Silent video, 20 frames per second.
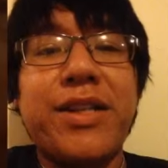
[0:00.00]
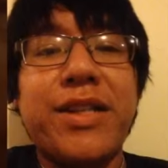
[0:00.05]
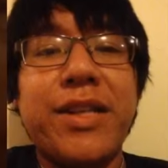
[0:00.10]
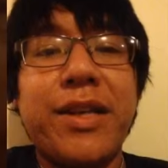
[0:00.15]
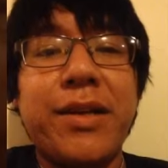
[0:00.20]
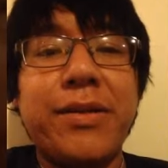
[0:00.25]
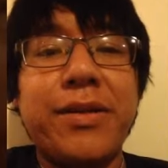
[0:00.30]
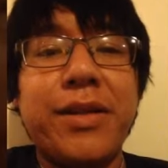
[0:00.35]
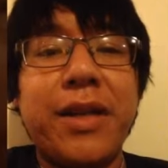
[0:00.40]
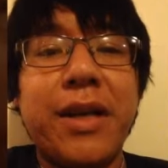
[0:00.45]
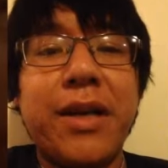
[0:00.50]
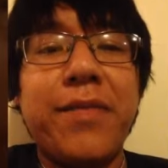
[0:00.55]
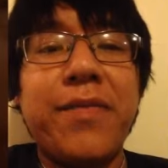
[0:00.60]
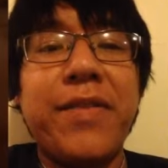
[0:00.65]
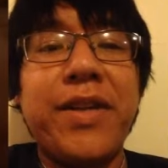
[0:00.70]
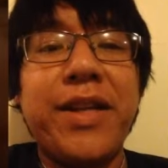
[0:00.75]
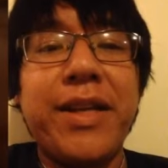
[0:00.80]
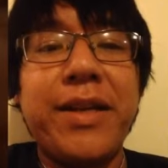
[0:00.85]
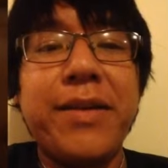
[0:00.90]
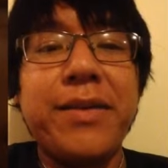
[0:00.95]
All right, Sheldon Tom,
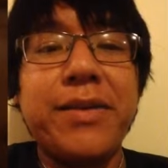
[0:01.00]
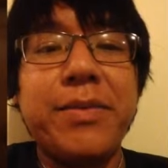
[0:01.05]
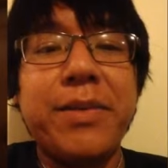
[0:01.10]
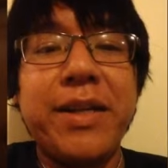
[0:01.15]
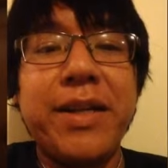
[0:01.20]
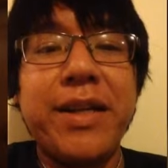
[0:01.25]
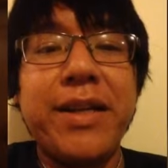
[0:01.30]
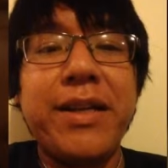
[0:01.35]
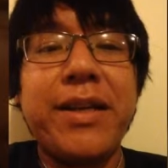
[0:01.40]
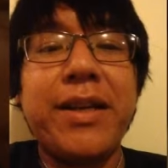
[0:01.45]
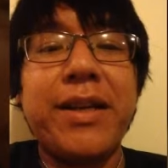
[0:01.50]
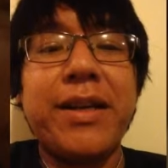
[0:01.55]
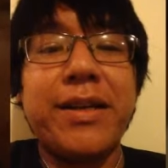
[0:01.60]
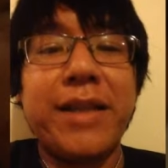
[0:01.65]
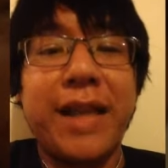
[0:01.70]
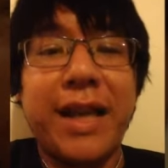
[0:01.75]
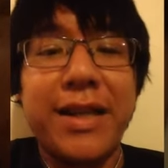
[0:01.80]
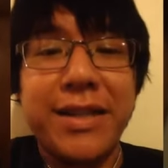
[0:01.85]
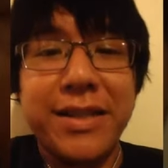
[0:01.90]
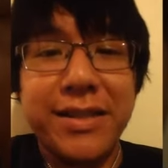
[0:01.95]
Ft Eagle speaking, and I'm
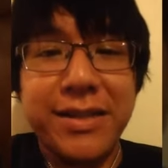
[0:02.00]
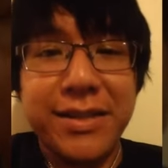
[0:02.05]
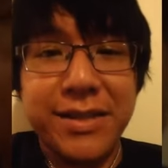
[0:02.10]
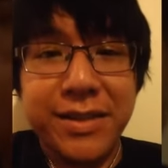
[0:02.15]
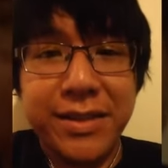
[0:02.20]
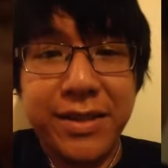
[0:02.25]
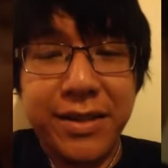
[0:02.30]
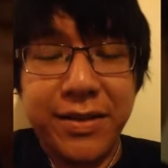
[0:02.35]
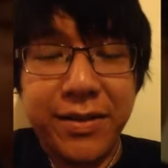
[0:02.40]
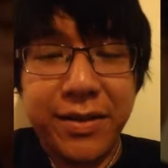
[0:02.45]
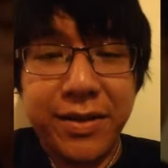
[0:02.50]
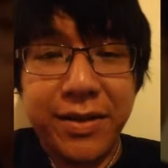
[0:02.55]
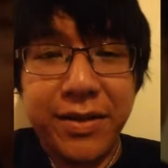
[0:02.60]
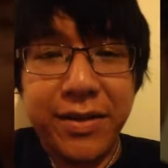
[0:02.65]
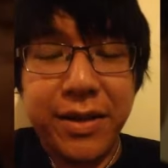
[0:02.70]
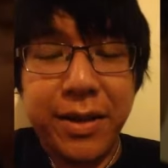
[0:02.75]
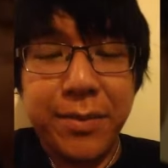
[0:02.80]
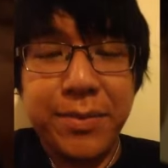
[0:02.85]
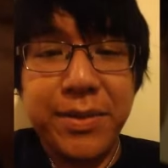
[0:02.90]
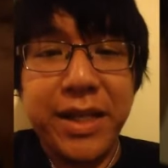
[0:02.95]
glad this is the
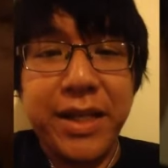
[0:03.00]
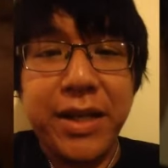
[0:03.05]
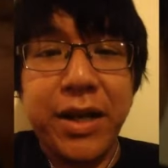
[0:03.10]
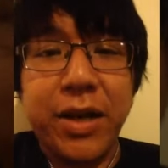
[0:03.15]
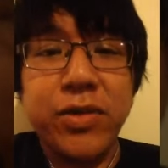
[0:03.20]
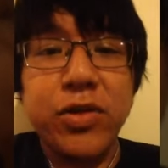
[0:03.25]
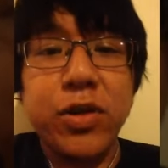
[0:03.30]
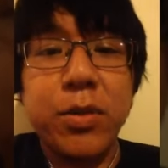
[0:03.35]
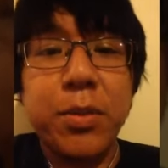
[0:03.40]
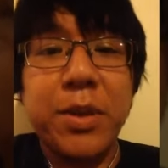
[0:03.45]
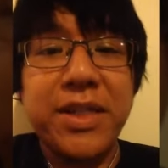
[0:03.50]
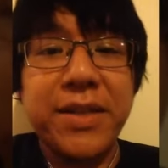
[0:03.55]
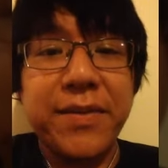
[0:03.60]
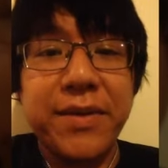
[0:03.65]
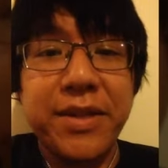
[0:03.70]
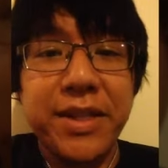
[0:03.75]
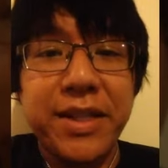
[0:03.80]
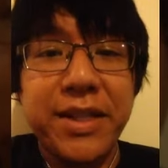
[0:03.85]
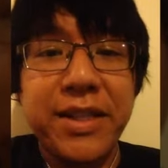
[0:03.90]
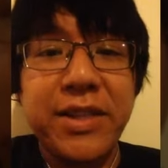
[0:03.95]
update October
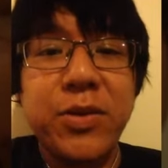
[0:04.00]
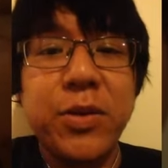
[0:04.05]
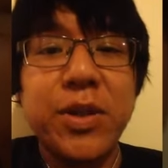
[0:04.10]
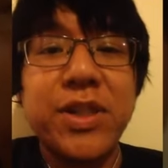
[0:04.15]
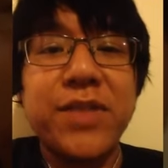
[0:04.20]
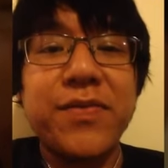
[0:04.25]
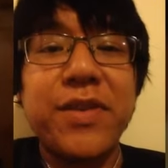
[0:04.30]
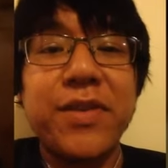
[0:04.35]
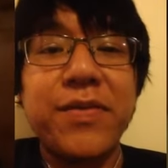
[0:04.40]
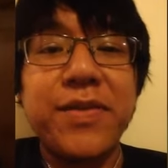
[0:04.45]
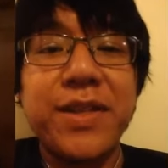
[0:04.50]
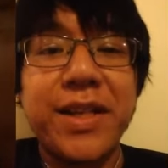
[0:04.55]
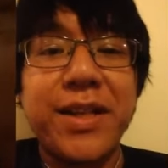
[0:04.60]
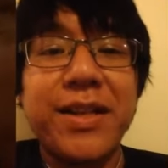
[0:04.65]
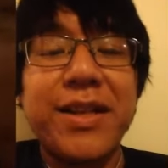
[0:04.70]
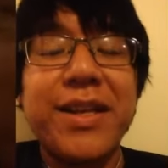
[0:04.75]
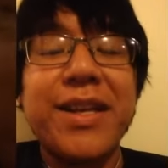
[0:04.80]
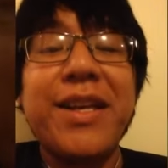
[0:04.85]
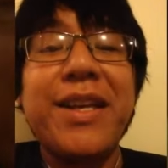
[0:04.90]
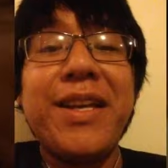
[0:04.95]
17,
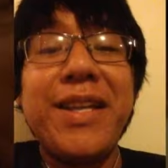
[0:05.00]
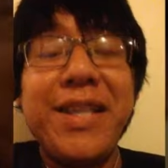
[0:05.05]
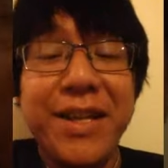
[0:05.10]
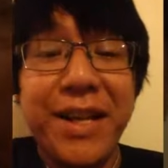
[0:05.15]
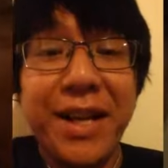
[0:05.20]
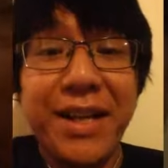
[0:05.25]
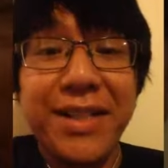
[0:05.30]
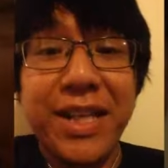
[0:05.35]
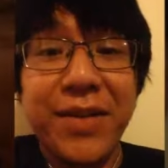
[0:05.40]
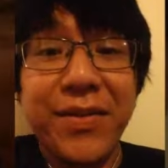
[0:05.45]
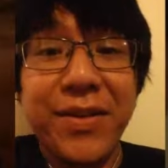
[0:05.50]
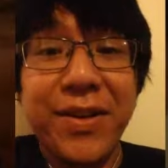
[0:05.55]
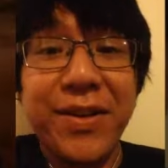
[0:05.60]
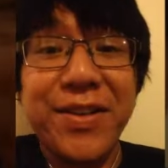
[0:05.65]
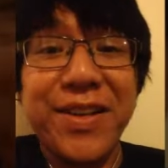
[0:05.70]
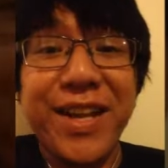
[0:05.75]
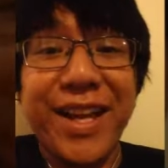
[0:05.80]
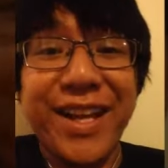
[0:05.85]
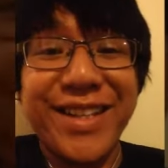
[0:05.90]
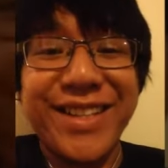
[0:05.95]
2015. You guys have a
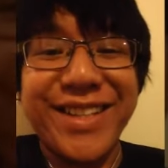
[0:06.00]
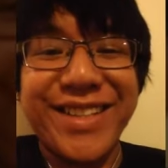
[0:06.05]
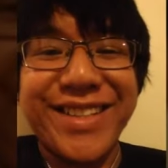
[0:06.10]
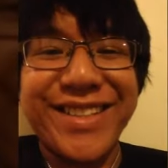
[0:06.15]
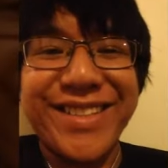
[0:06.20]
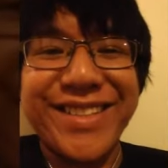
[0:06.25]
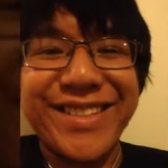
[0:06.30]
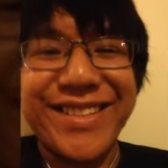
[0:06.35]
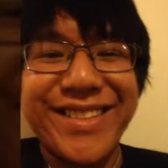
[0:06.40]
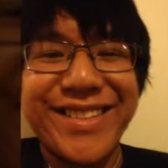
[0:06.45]
good night.